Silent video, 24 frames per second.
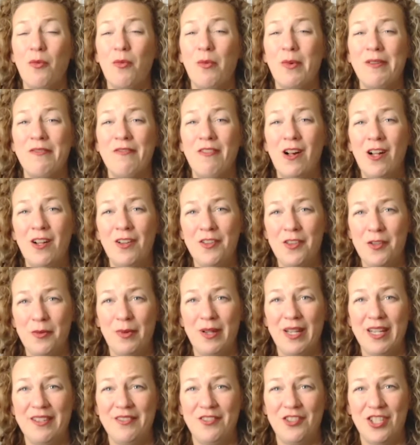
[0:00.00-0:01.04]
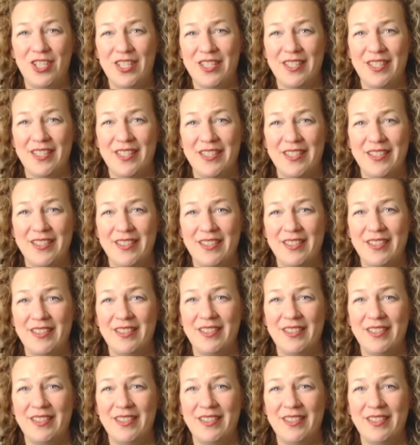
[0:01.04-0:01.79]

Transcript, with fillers: when we follow the way of Jesus,